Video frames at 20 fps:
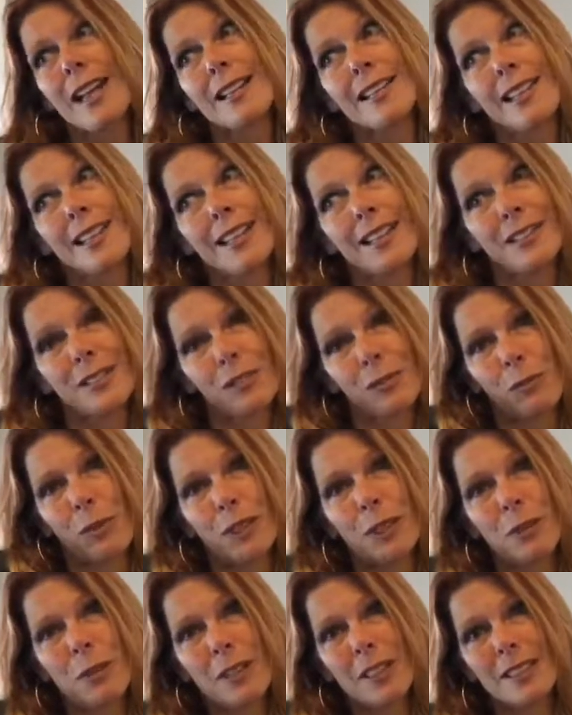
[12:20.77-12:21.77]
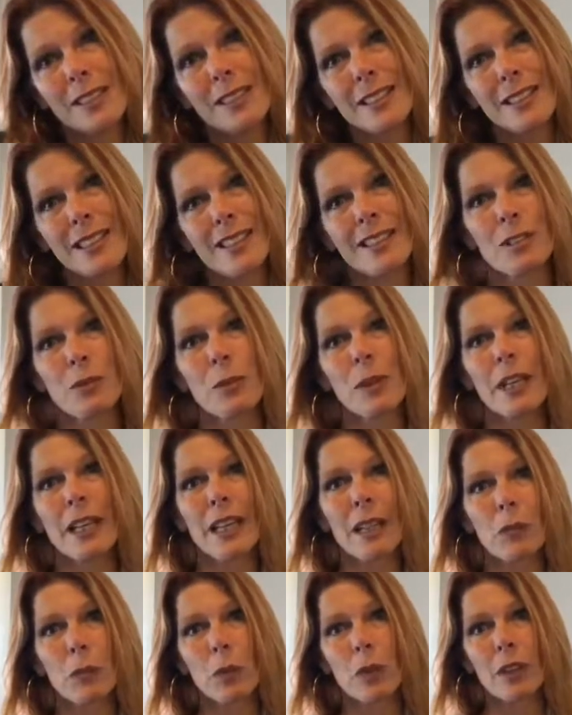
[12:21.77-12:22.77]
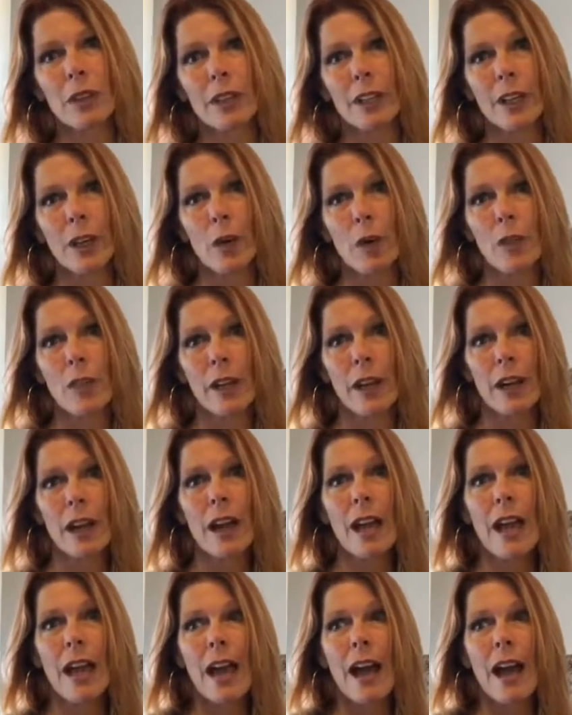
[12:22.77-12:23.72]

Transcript: tell us, what do you want to see next week, and we're going to go there.